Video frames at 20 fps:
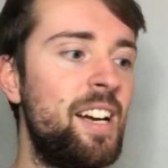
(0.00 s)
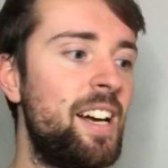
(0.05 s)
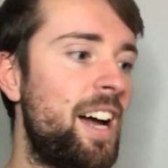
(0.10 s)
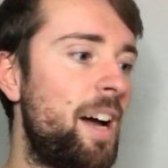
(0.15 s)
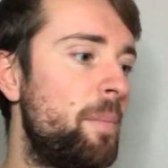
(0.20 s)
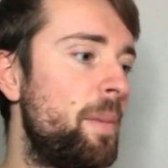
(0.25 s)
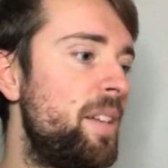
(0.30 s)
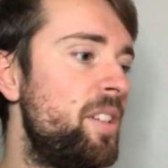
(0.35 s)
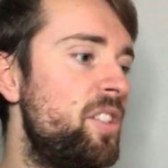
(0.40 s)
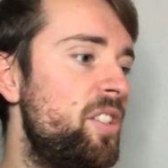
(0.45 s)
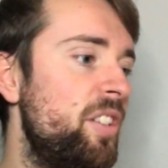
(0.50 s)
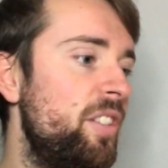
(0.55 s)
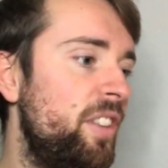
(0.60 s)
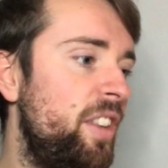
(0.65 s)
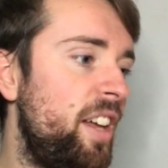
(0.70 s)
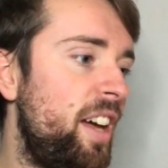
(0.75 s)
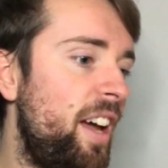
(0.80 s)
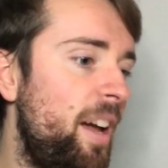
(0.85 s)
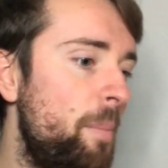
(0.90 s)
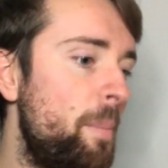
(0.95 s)
I mentioned
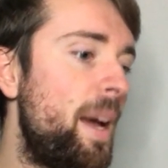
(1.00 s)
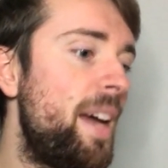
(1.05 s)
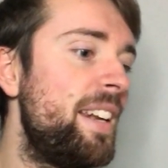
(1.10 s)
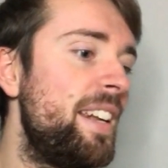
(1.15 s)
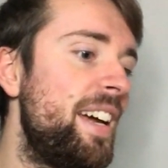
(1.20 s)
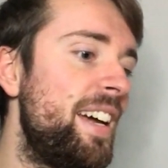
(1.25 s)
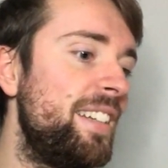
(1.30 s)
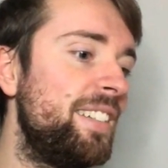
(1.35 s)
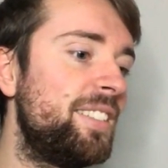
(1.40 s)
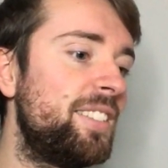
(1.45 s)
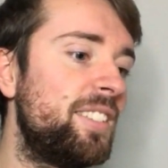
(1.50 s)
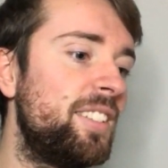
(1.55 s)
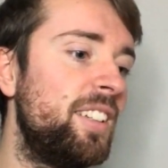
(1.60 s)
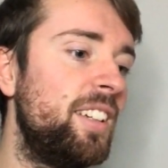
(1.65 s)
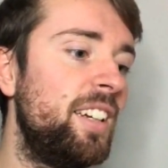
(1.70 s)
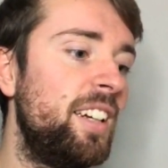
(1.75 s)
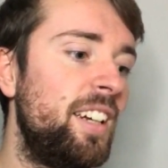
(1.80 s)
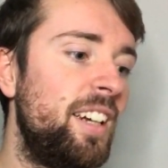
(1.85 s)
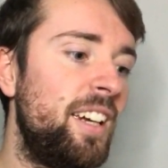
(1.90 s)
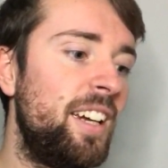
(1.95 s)
that Jimenez,
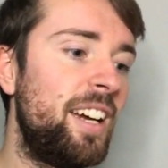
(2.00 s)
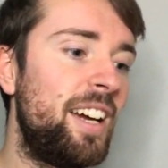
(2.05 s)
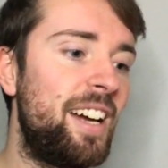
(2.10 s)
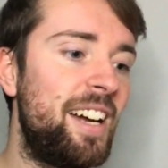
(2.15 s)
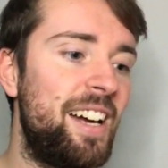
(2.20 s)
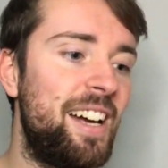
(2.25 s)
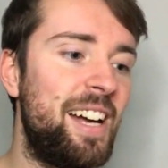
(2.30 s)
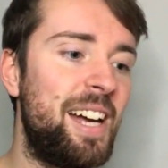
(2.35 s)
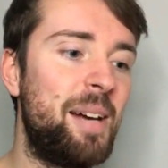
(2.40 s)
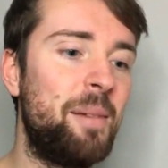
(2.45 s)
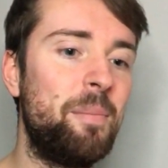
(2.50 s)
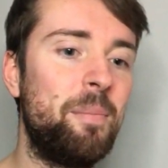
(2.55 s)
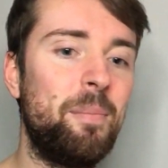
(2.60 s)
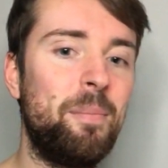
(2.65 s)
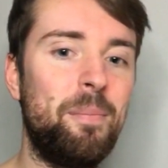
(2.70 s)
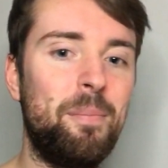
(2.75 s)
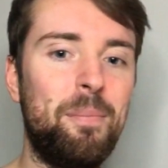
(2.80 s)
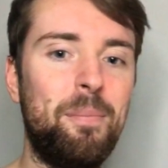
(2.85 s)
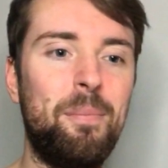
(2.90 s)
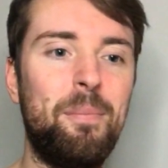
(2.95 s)

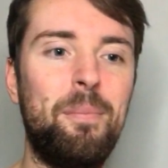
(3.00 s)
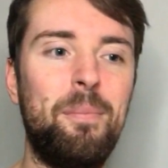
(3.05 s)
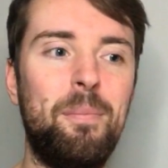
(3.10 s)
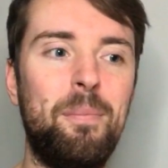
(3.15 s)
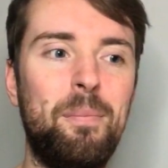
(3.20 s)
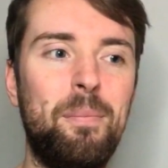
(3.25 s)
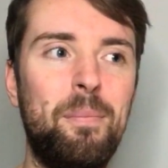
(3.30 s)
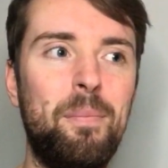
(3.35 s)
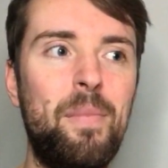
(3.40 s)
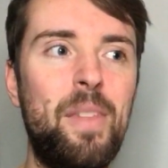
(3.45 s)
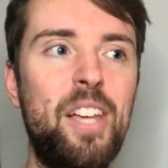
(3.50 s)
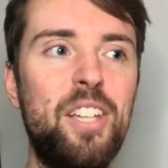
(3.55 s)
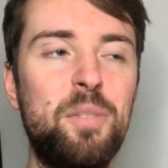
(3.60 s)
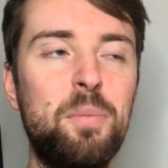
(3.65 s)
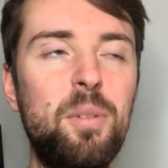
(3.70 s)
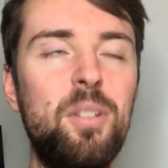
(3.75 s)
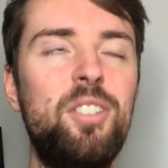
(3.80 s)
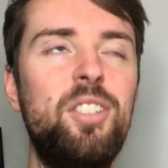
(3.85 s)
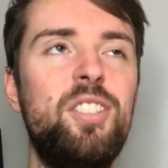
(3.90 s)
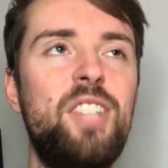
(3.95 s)
as
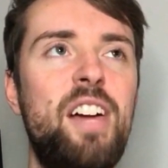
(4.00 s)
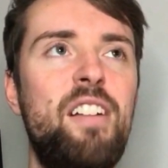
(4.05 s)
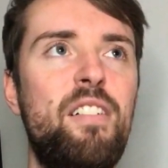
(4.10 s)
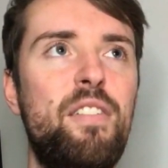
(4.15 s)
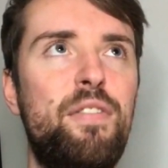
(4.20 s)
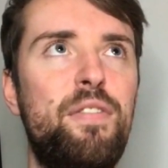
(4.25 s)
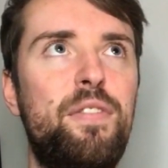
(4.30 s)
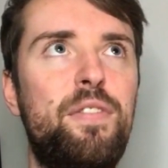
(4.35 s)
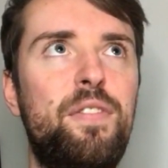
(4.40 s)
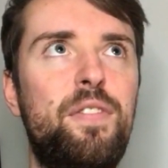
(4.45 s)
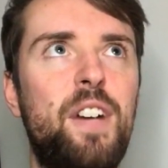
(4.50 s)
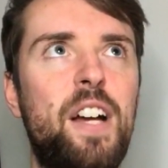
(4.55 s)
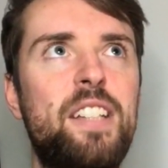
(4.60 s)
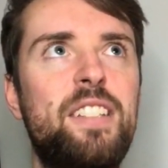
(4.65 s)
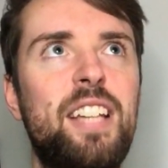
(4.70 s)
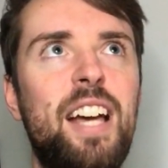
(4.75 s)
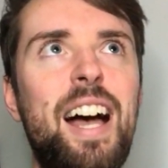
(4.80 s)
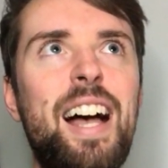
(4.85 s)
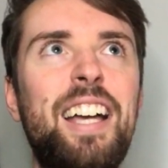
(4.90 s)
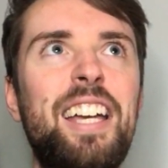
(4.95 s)
much as their
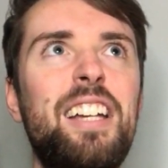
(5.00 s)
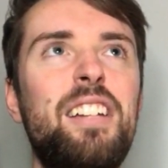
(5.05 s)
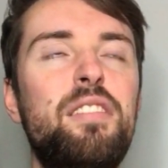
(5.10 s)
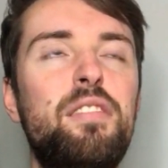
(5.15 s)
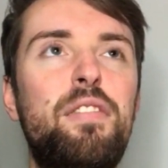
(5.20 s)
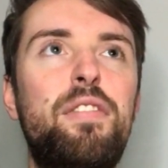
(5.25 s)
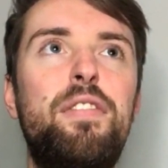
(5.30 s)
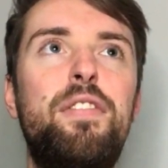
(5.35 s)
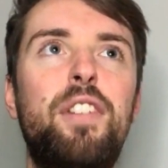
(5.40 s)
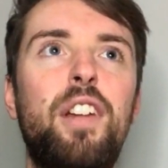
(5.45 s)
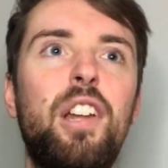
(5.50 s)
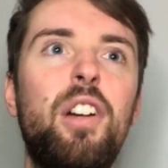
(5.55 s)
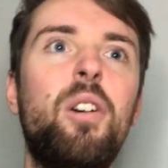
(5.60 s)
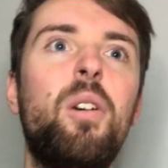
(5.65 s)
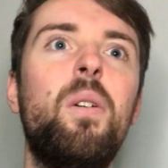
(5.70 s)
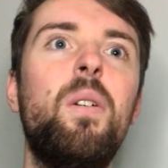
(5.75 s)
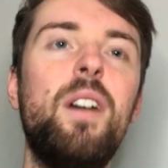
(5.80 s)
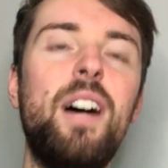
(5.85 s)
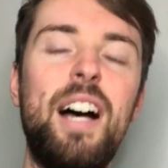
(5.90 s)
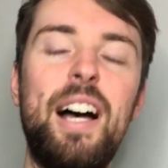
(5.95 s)
attacking
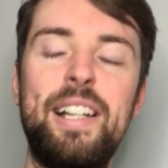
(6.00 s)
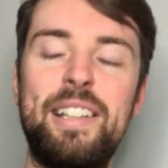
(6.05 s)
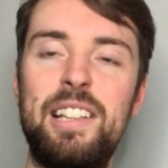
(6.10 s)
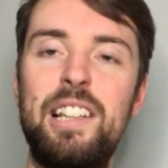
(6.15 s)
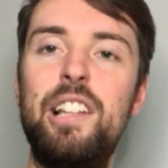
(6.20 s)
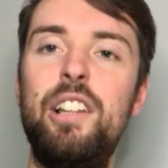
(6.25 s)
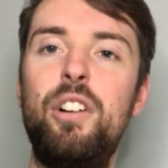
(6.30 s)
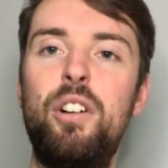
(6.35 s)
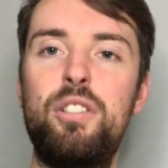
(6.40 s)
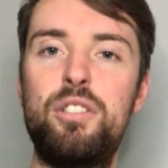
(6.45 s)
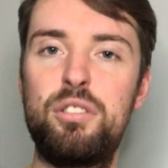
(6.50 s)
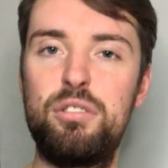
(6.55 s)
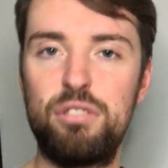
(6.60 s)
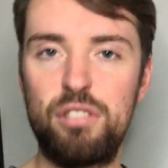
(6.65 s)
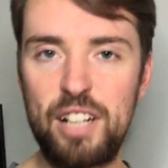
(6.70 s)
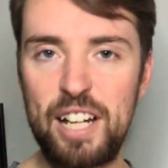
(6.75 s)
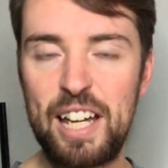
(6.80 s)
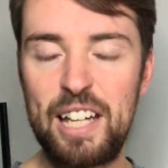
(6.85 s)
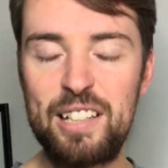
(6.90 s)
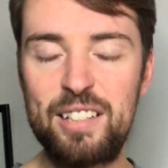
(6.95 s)
flow hadn't looked
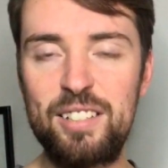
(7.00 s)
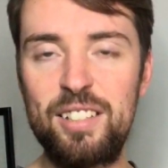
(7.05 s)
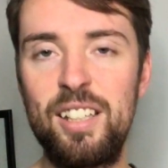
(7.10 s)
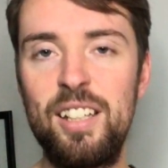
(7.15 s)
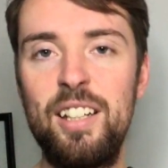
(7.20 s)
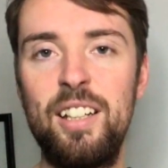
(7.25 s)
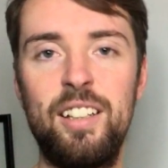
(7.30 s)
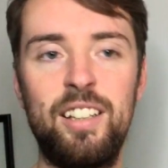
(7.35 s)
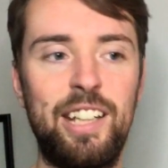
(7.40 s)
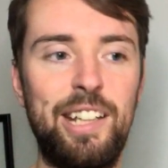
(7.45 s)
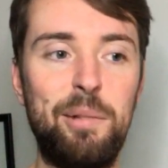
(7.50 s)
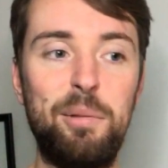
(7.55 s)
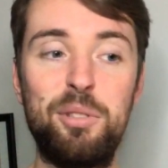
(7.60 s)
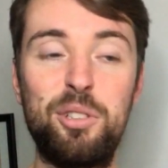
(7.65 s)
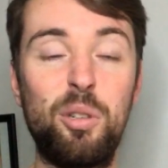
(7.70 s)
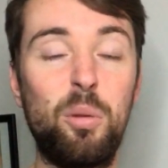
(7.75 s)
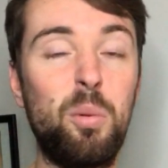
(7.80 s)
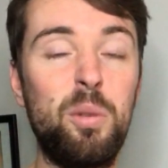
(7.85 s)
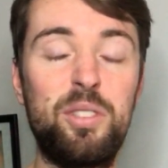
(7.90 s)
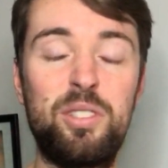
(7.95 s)
great, he was
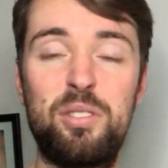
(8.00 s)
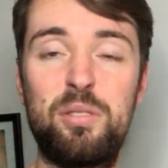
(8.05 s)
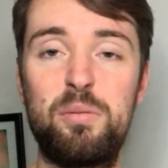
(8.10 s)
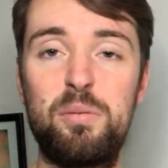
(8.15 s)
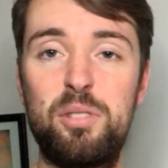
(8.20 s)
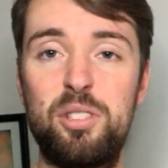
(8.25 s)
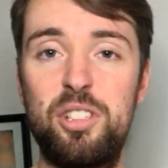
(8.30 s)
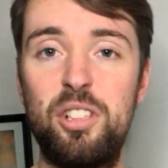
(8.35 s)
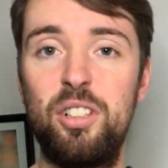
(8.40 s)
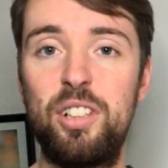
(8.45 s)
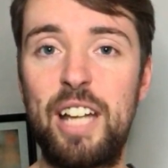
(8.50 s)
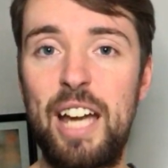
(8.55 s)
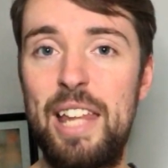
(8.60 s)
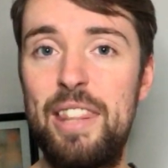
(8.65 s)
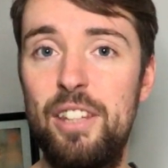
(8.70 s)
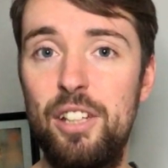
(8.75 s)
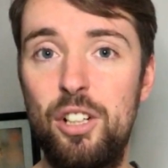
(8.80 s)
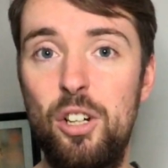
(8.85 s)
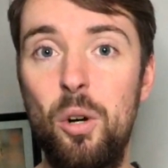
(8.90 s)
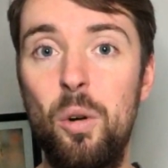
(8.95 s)
always still getting
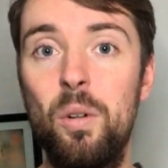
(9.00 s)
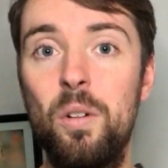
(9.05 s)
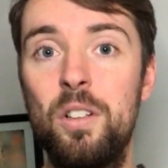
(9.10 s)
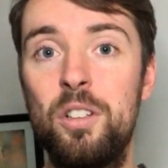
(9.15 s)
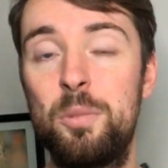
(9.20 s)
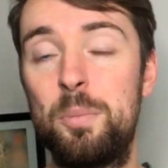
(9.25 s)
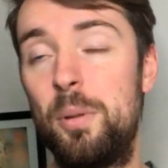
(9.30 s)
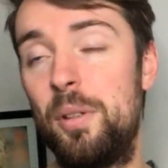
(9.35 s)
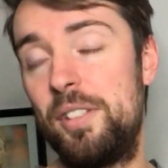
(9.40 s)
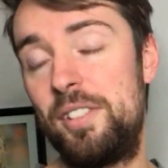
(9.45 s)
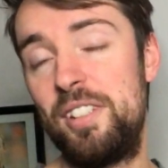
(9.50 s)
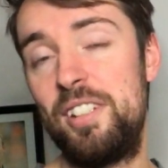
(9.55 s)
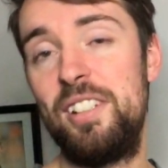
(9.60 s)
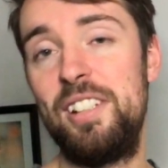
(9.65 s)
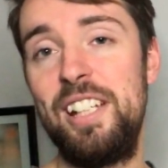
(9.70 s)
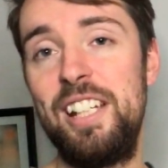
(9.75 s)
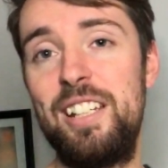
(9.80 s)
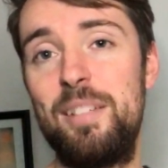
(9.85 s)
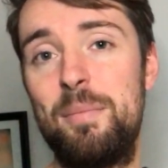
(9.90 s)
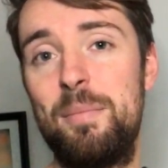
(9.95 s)
the goals, but they didn't
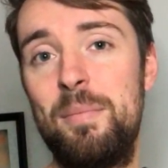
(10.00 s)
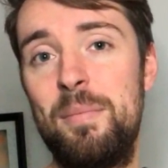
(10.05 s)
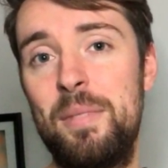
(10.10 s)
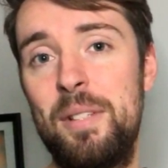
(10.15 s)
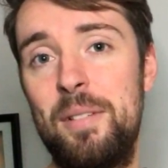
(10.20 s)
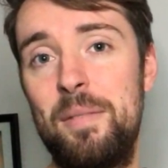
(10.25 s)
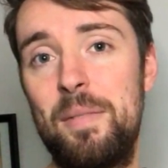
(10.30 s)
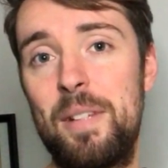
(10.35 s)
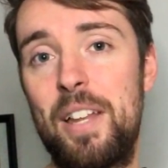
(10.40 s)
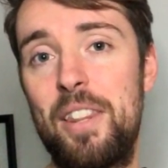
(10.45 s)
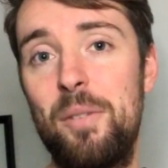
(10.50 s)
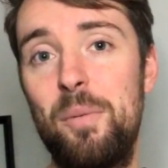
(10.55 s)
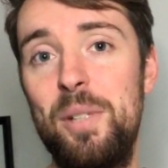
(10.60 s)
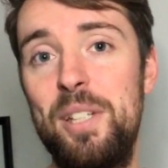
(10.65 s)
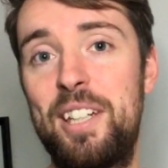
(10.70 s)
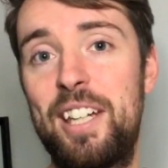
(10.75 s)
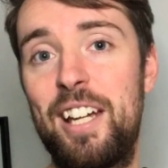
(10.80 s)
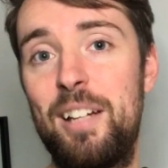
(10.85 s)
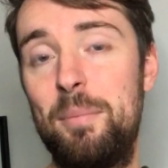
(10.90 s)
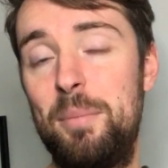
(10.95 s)
need him at the
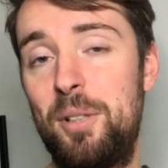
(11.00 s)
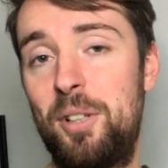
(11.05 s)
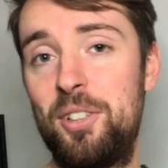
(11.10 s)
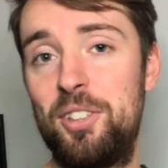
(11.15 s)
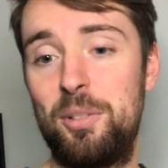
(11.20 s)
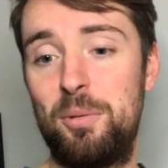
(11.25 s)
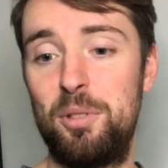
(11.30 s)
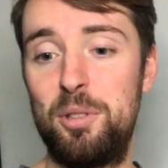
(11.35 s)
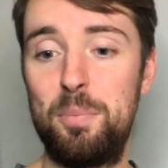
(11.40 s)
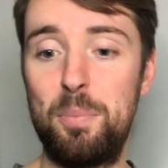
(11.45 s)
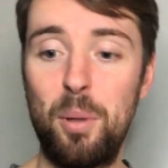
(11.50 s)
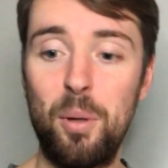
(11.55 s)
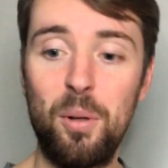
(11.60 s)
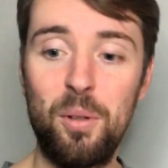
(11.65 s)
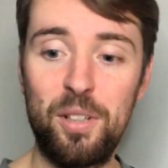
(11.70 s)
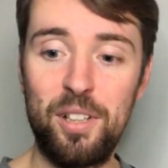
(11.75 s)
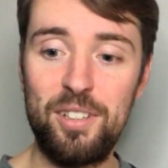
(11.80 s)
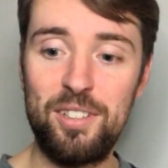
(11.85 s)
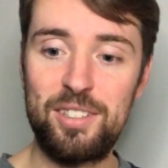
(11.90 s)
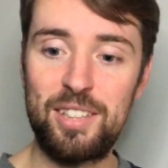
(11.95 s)
weekend because it was
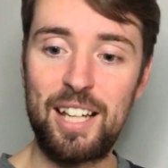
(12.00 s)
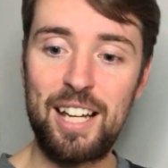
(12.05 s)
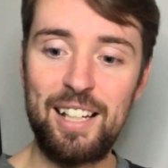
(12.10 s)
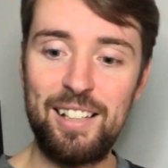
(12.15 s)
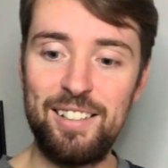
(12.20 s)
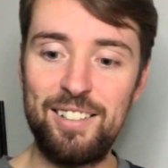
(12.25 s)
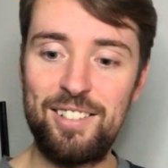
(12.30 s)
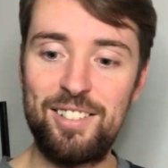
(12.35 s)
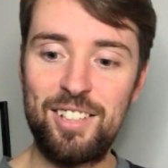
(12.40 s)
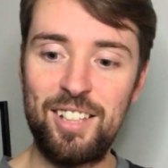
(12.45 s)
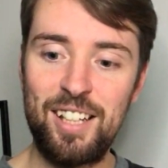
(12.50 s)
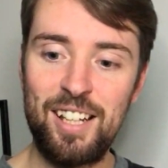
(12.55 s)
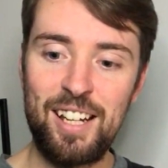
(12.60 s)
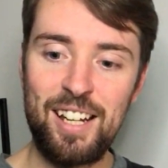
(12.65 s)
Podence and